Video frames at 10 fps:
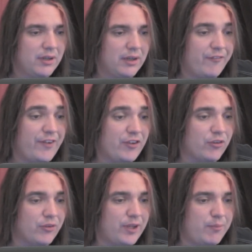
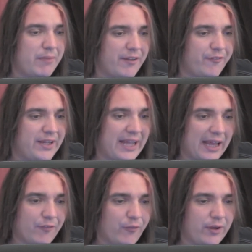Officials in Menifee,
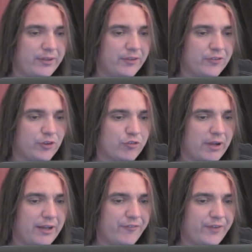California are still
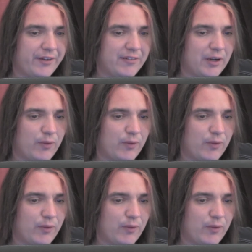trying to figure out